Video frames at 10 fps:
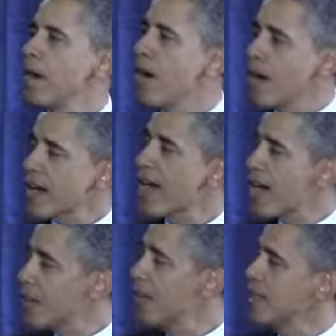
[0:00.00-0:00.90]
our
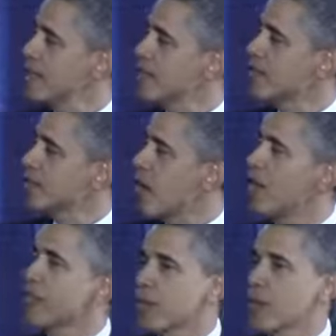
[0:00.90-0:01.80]
economy has
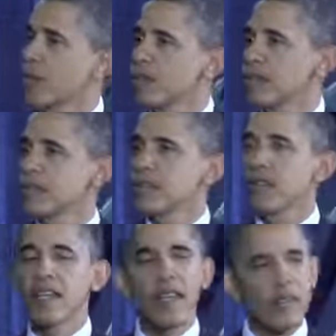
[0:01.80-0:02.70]
gone through
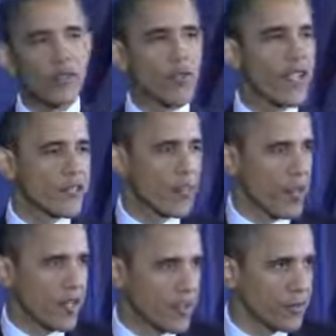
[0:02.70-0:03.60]
another
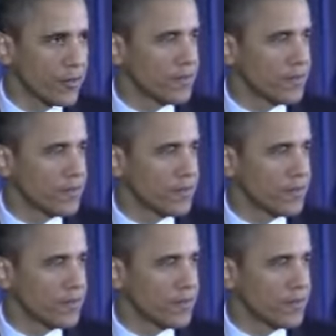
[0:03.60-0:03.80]
transformation.